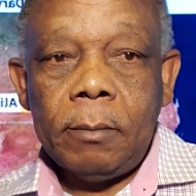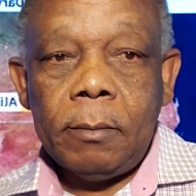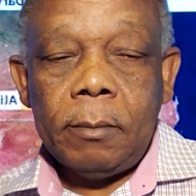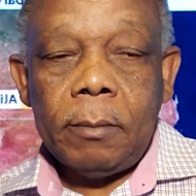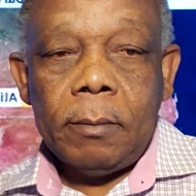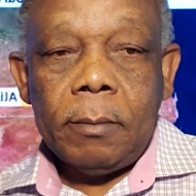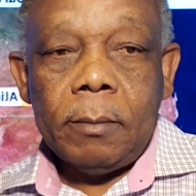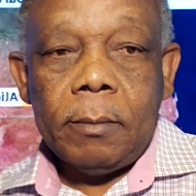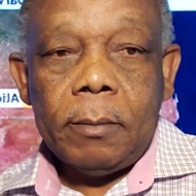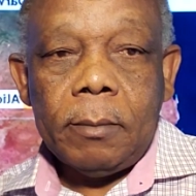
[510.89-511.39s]

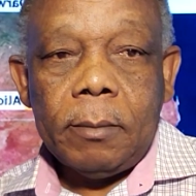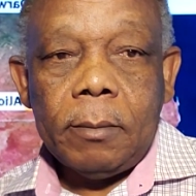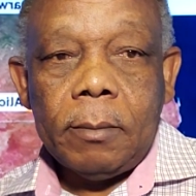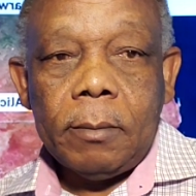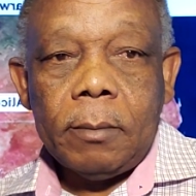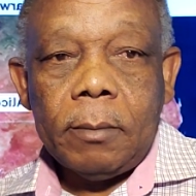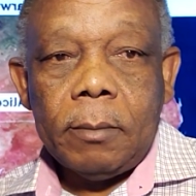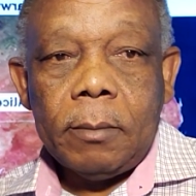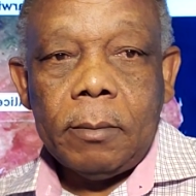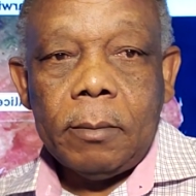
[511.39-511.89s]

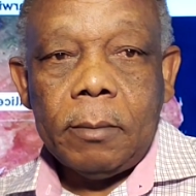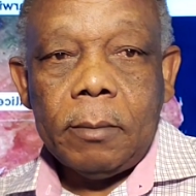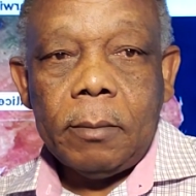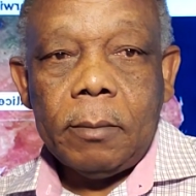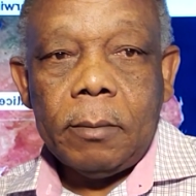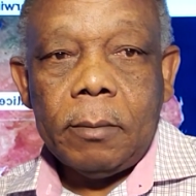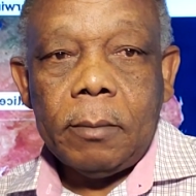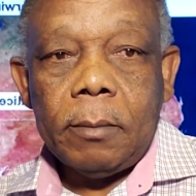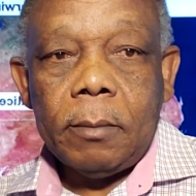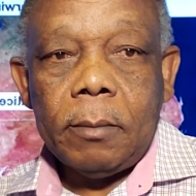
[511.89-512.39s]

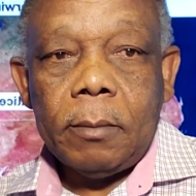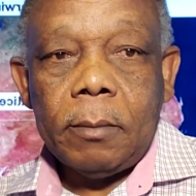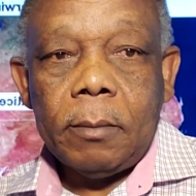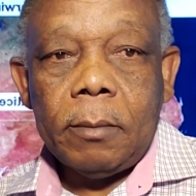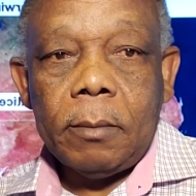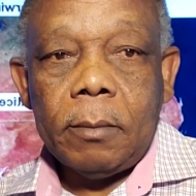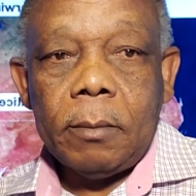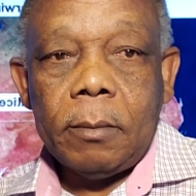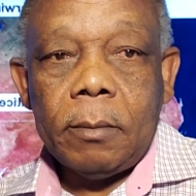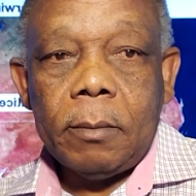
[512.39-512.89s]

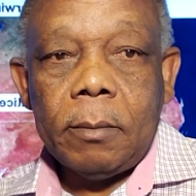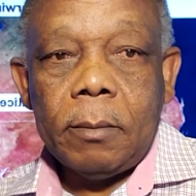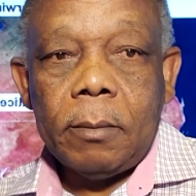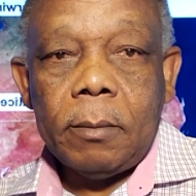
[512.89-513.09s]
(silence)